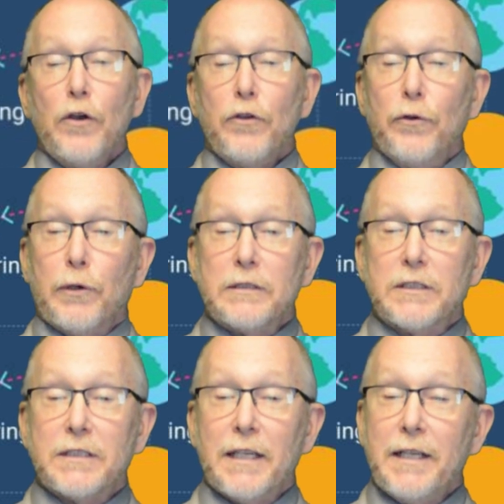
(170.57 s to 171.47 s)
You can
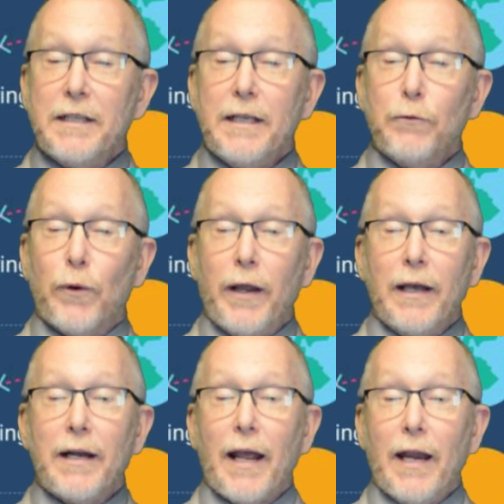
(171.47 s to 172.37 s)
see the
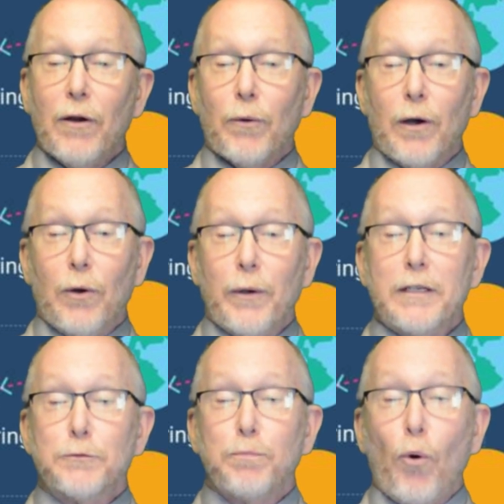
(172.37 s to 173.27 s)
red arrow
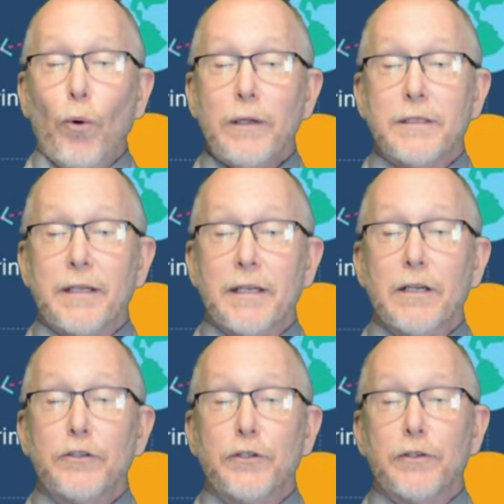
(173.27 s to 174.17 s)
is
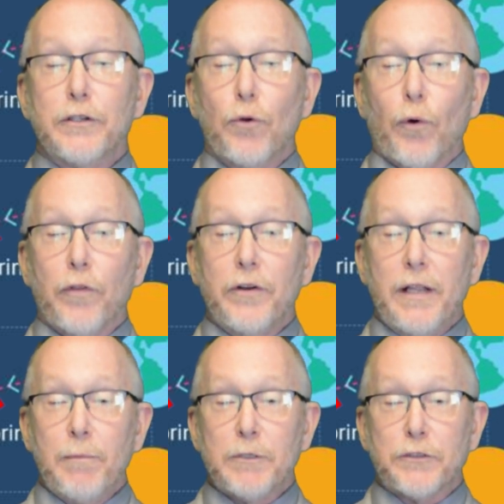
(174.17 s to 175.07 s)
pointing to the northern
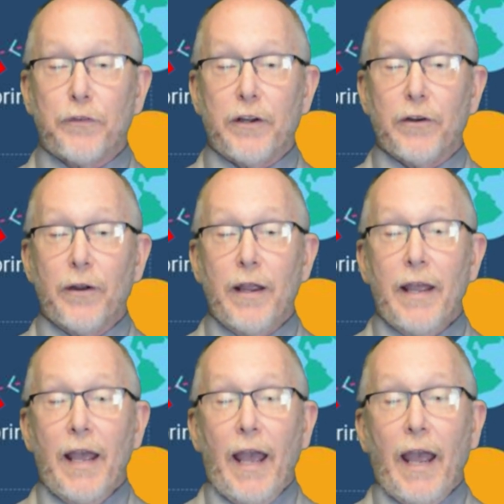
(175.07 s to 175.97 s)
hemisphere,
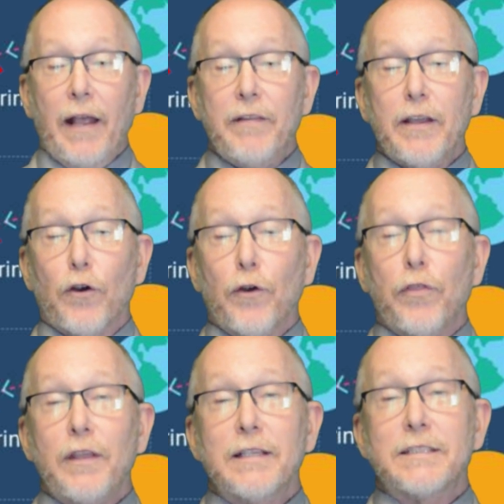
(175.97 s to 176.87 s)
and the
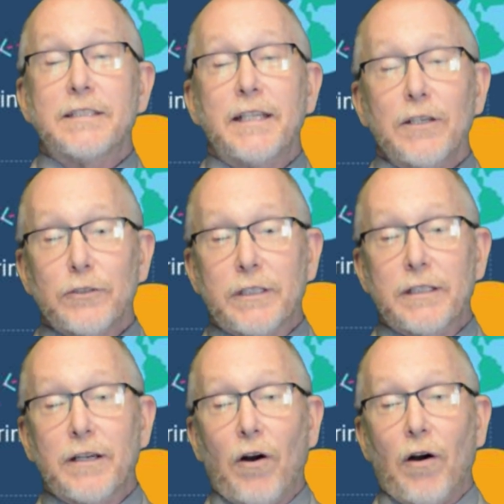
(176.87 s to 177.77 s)
earth is
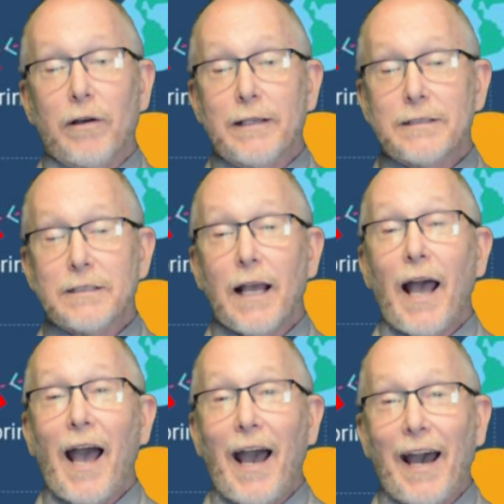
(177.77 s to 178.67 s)
tilted on its
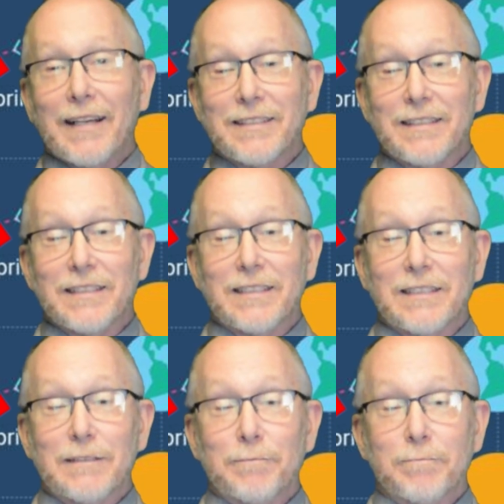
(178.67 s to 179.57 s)
axis.